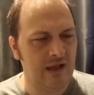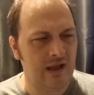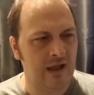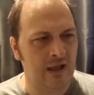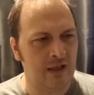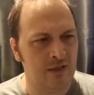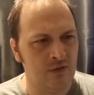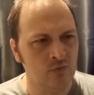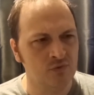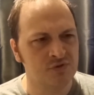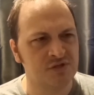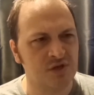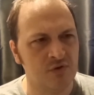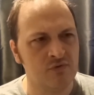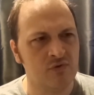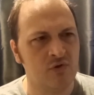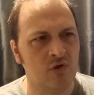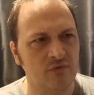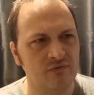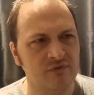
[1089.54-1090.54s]
and also
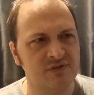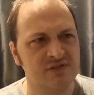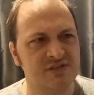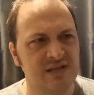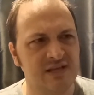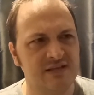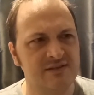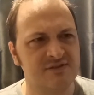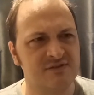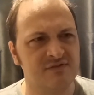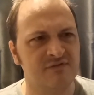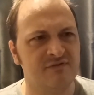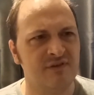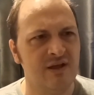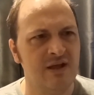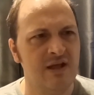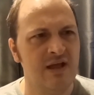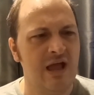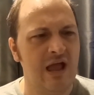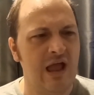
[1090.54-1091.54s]
got the sense of
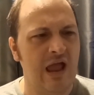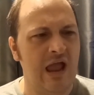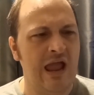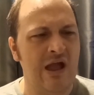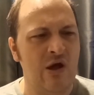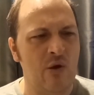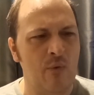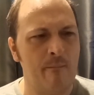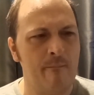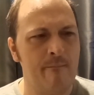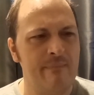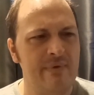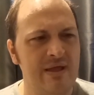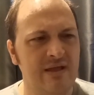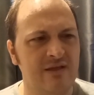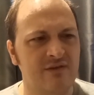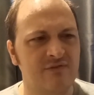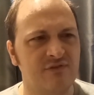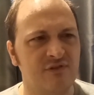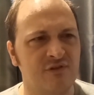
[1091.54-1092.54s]
how
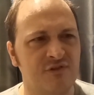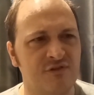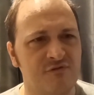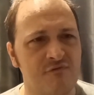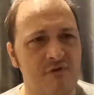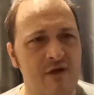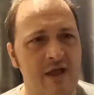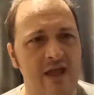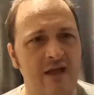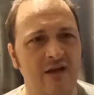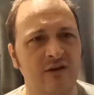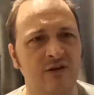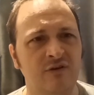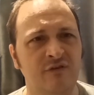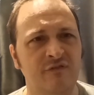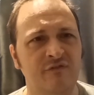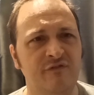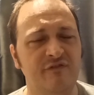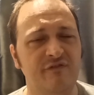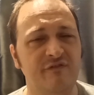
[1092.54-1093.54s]
big the threat
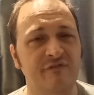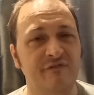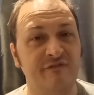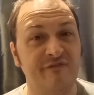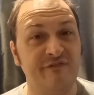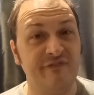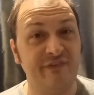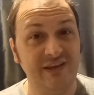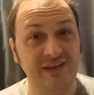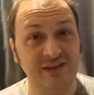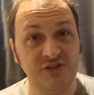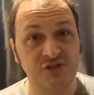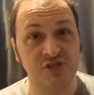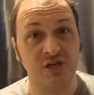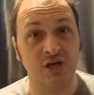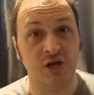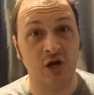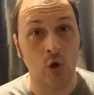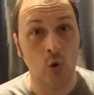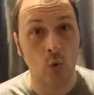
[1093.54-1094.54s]
of
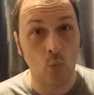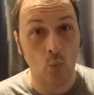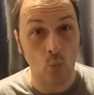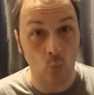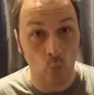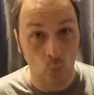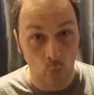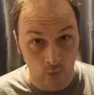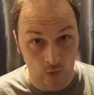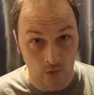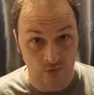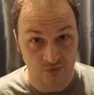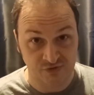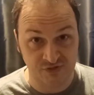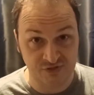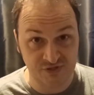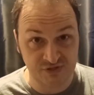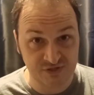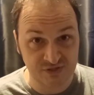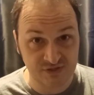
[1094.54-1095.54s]
V'ger
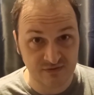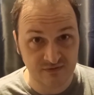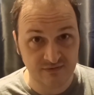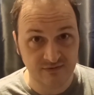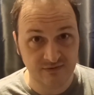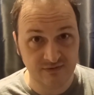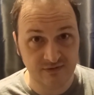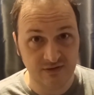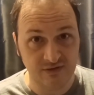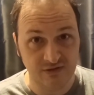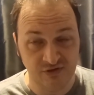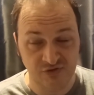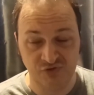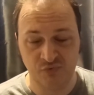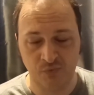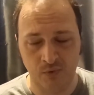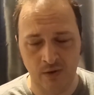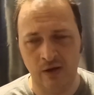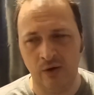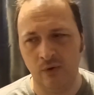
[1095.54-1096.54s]
was
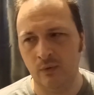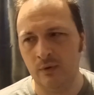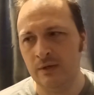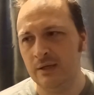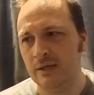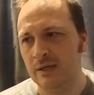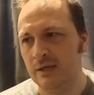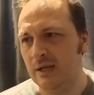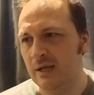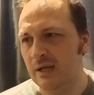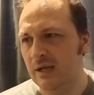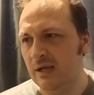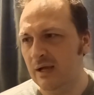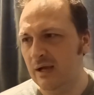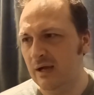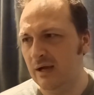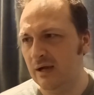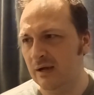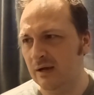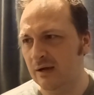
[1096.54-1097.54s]
as well.
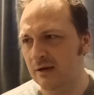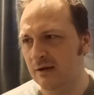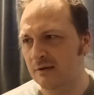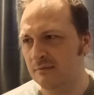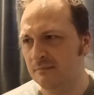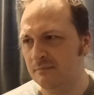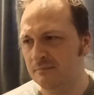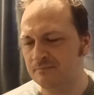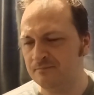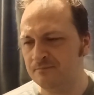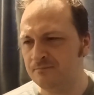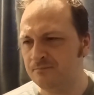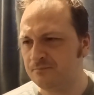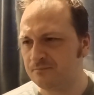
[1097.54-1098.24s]
um,